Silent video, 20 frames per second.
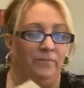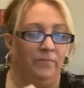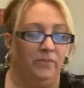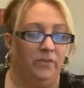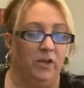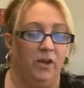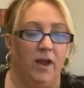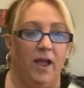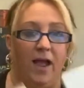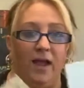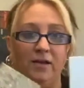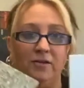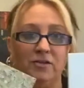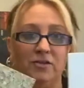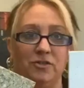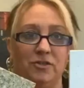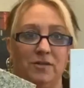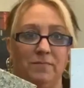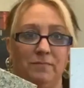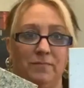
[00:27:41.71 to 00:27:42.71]
They're
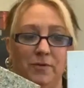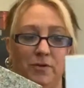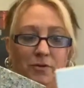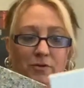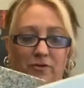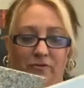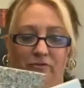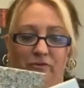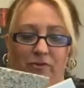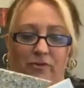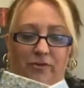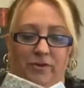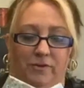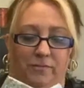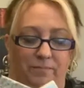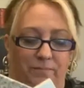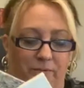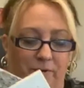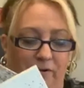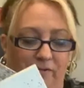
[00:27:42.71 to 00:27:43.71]
actually beautiful, and they're
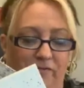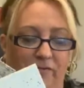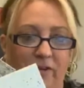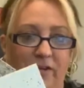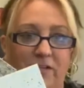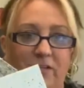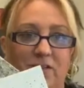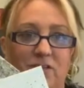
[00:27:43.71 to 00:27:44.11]
perfect